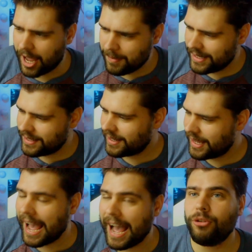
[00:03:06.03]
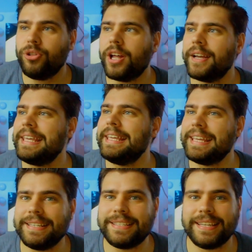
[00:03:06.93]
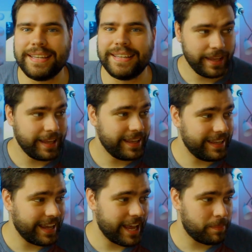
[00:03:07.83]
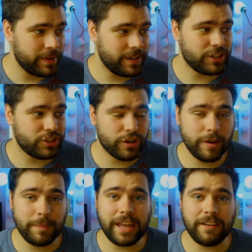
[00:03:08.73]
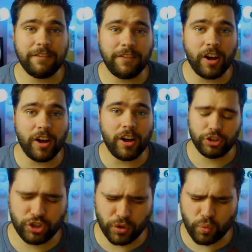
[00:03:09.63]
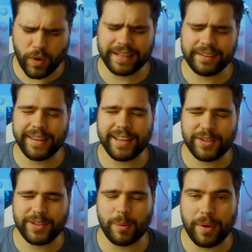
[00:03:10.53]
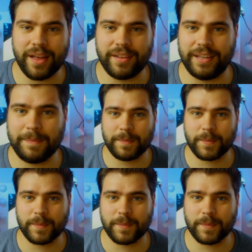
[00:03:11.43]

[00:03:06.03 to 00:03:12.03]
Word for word: I mean, how lucky is he? He happened to trip and fall directly onto a pallet.